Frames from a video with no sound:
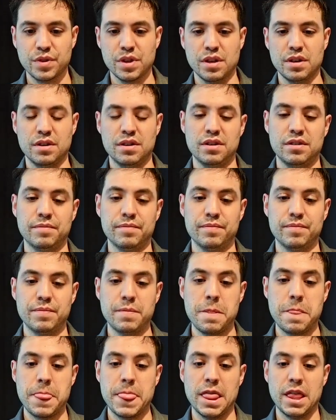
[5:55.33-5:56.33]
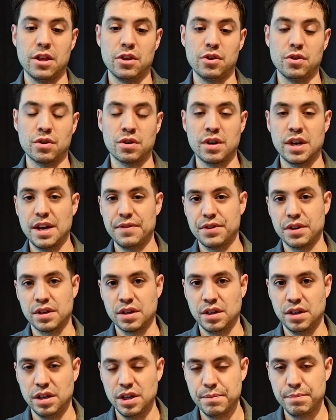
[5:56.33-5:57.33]
You're gonna have to
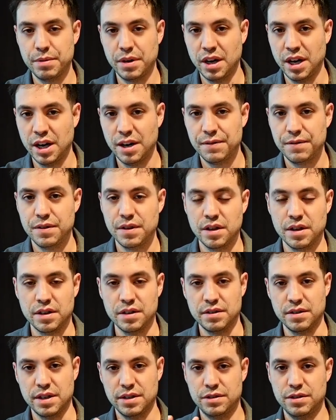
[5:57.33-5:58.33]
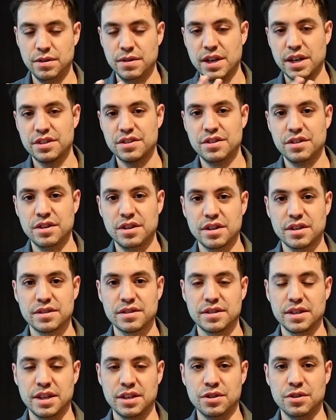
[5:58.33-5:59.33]
clip off the 2 extra
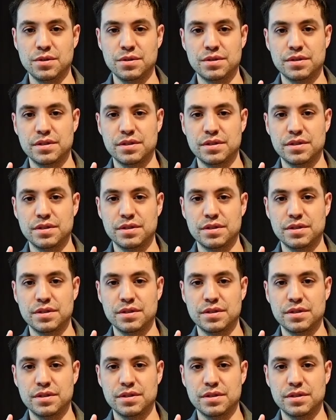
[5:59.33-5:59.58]
hooks and use